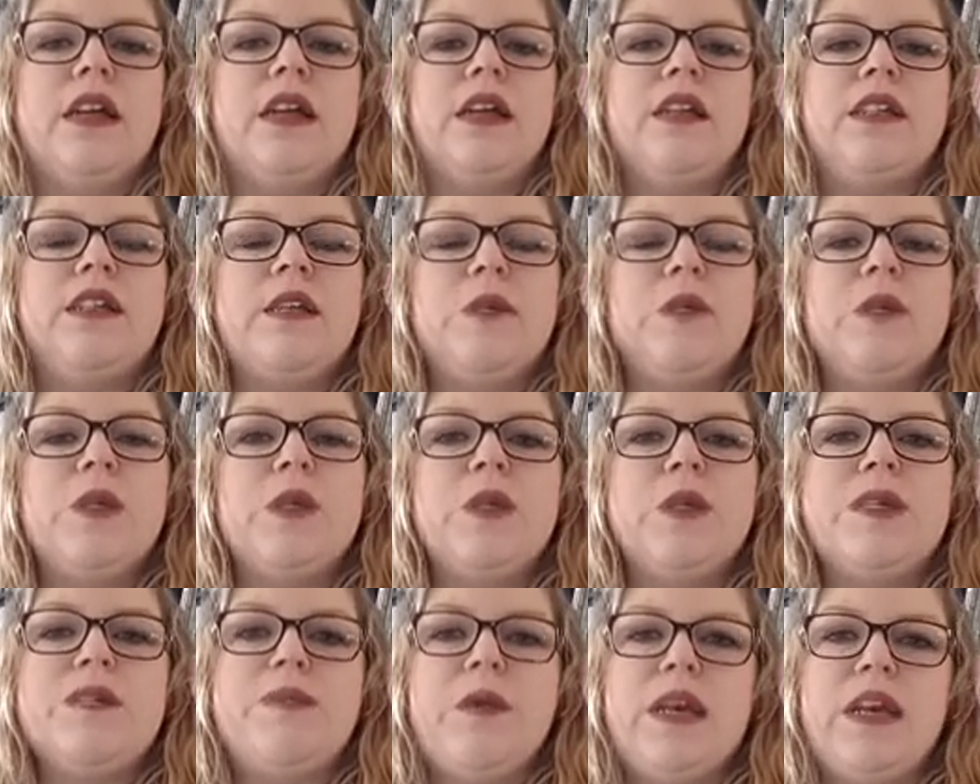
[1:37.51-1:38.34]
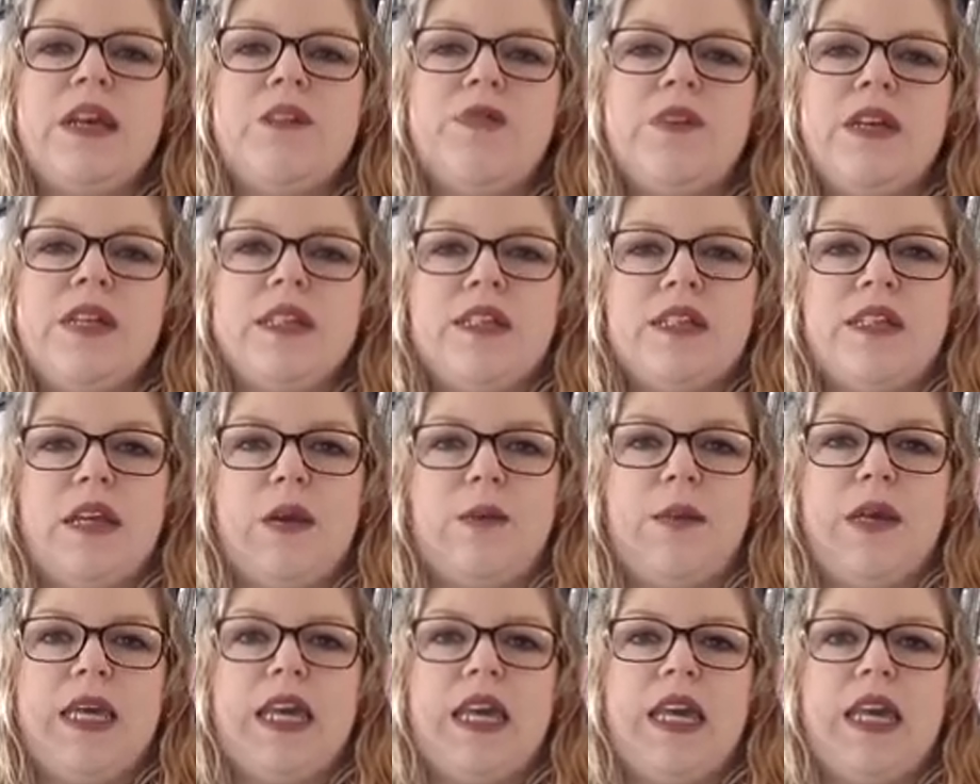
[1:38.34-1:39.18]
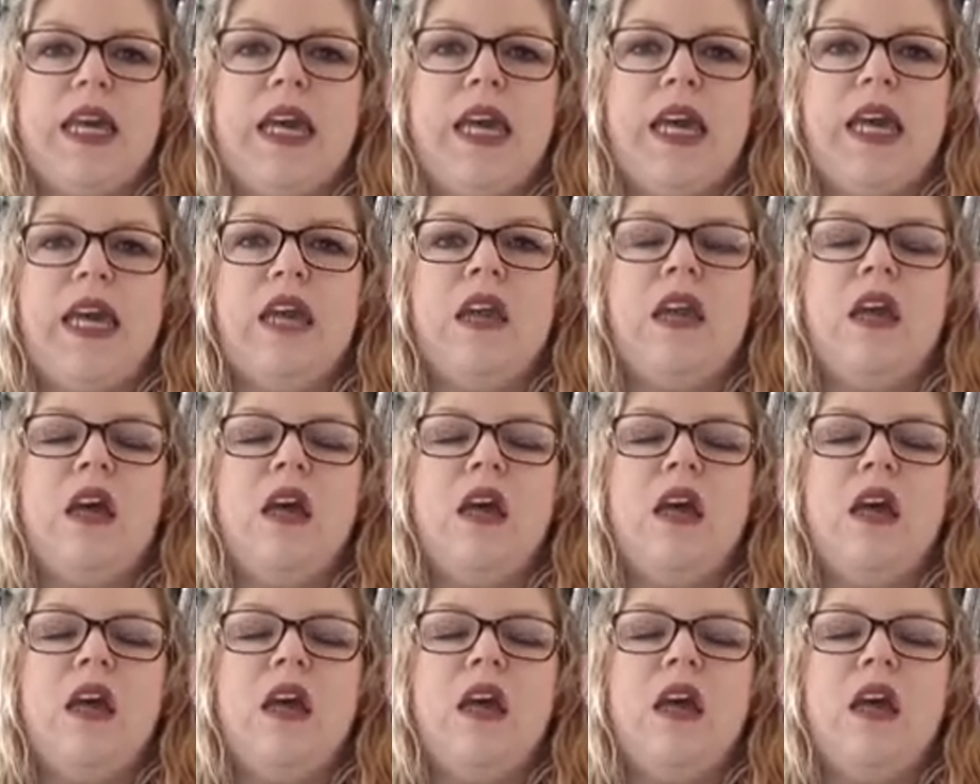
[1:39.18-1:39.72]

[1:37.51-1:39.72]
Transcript: some of those benefits that we can get.